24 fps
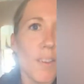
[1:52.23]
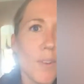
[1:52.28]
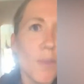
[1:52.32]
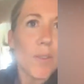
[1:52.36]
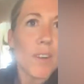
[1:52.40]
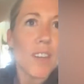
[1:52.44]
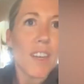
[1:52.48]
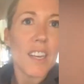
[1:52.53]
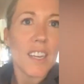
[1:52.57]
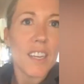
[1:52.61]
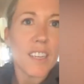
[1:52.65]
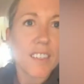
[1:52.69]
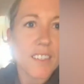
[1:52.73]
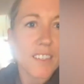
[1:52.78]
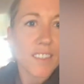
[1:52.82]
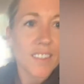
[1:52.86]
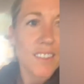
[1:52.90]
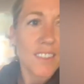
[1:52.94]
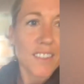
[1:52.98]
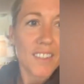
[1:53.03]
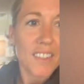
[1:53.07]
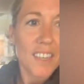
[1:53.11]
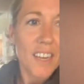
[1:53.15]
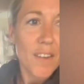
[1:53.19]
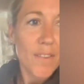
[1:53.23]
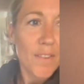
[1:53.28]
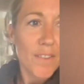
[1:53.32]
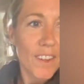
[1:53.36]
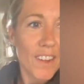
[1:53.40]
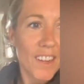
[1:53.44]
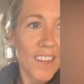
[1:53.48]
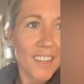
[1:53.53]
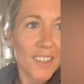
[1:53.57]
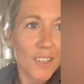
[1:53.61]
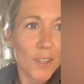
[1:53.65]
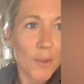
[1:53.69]
Oh, here's Steph
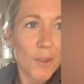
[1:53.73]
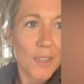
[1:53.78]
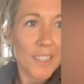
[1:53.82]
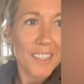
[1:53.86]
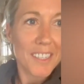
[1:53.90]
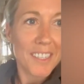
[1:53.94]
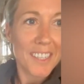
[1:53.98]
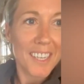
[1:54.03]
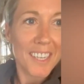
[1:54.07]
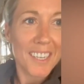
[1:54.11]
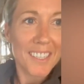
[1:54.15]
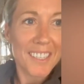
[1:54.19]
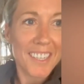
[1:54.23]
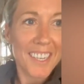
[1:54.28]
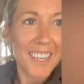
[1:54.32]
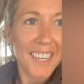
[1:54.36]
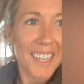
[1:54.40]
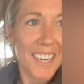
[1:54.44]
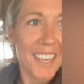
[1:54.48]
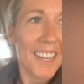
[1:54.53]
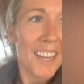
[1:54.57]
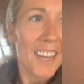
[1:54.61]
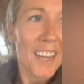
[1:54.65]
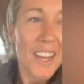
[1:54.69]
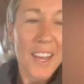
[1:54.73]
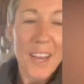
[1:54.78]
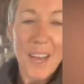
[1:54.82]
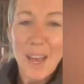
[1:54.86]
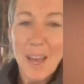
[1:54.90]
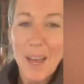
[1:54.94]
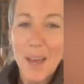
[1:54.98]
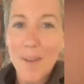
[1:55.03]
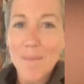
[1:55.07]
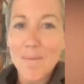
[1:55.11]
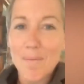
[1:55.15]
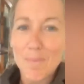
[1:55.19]
and Queen Cersei.
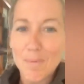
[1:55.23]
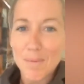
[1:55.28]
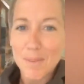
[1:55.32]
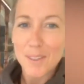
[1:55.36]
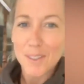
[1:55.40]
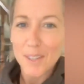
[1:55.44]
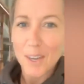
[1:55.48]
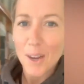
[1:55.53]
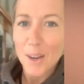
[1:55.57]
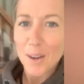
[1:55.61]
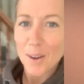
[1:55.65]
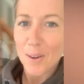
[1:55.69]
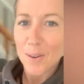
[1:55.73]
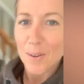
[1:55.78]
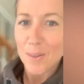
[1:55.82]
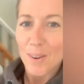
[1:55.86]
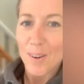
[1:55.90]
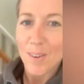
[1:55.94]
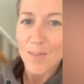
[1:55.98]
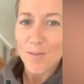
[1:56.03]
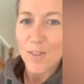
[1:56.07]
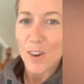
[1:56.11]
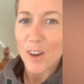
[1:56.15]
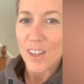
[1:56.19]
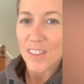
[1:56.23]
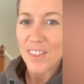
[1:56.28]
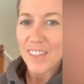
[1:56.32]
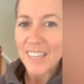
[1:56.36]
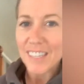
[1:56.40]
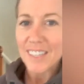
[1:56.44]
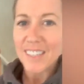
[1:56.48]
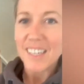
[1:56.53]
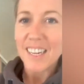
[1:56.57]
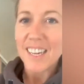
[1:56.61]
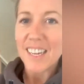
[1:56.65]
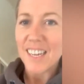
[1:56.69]
So right,
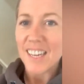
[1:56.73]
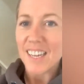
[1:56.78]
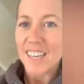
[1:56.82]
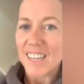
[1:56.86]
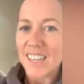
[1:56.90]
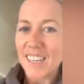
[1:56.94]
this